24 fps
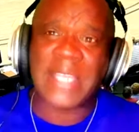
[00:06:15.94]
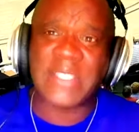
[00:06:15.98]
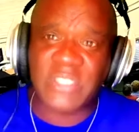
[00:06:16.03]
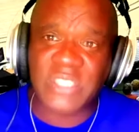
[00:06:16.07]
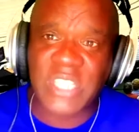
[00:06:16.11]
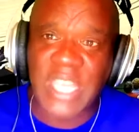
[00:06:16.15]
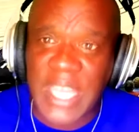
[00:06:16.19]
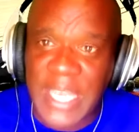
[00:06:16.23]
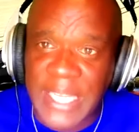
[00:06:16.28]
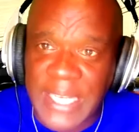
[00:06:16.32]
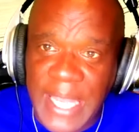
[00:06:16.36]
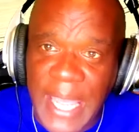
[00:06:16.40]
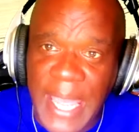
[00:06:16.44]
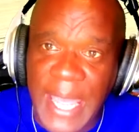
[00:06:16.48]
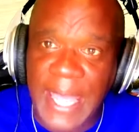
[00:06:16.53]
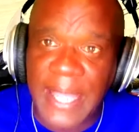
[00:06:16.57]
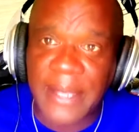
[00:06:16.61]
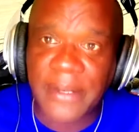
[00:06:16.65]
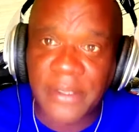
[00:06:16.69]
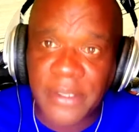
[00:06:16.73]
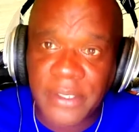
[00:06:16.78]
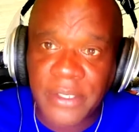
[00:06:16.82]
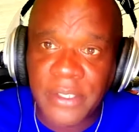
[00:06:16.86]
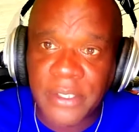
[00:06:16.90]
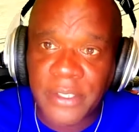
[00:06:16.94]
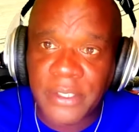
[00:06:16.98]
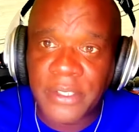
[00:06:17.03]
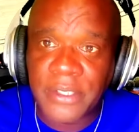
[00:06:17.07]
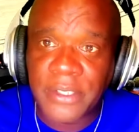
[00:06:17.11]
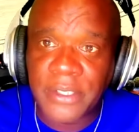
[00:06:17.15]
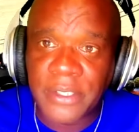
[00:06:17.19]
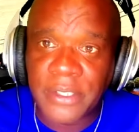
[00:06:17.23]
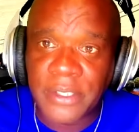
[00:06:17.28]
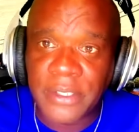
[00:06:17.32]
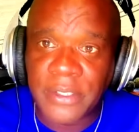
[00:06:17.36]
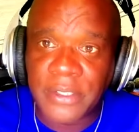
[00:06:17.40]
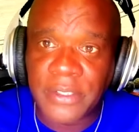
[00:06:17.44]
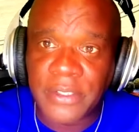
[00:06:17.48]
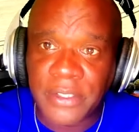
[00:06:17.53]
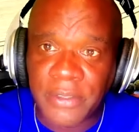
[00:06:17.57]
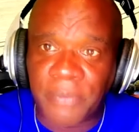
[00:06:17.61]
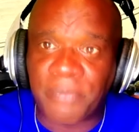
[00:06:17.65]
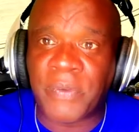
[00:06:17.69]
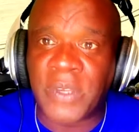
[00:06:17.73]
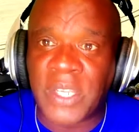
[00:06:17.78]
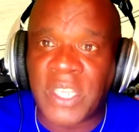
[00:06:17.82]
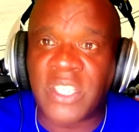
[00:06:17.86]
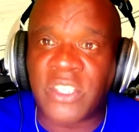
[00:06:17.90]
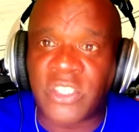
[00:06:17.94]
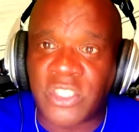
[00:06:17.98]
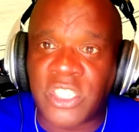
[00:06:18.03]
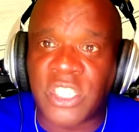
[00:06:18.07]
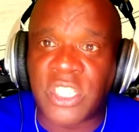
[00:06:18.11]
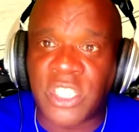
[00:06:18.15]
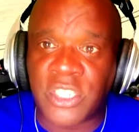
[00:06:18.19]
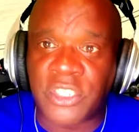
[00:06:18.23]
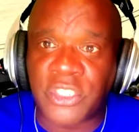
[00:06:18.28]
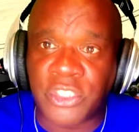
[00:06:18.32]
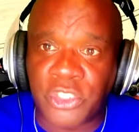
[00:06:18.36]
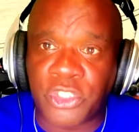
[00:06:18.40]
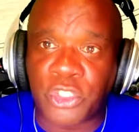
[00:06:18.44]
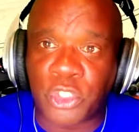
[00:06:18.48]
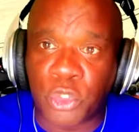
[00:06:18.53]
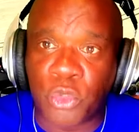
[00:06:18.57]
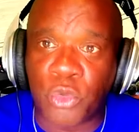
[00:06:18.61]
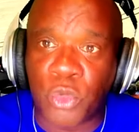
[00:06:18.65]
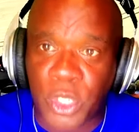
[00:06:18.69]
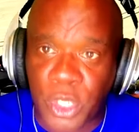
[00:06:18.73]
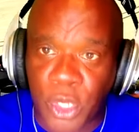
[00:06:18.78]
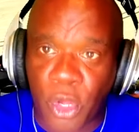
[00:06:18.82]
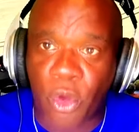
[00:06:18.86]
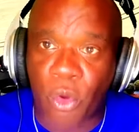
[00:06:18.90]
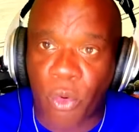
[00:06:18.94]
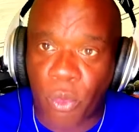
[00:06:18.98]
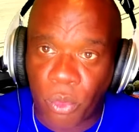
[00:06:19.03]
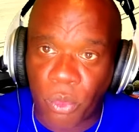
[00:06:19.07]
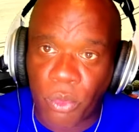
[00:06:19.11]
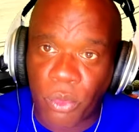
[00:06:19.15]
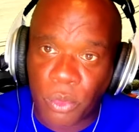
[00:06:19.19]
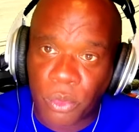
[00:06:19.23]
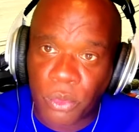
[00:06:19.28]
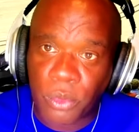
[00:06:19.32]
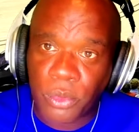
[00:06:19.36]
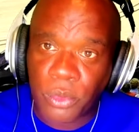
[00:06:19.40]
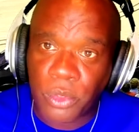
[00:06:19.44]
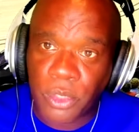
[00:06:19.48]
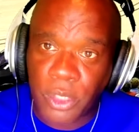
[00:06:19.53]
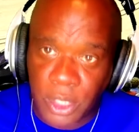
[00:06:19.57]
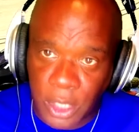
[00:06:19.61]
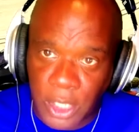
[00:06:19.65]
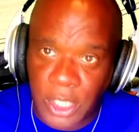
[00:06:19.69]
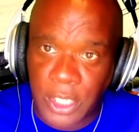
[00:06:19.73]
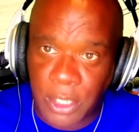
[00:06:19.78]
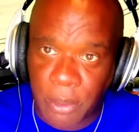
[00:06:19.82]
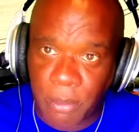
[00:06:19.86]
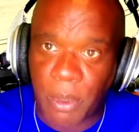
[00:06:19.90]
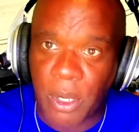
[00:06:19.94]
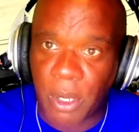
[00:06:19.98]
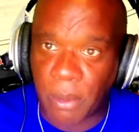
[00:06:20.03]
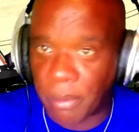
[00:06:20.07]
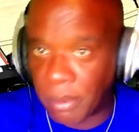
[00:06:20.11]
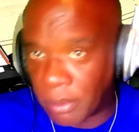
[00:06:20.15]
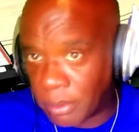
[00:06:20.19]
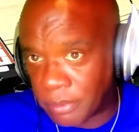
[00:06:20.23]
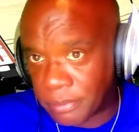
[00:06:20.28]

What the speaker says: saying that, the Phoenix Suns is 2-0 in the bubble.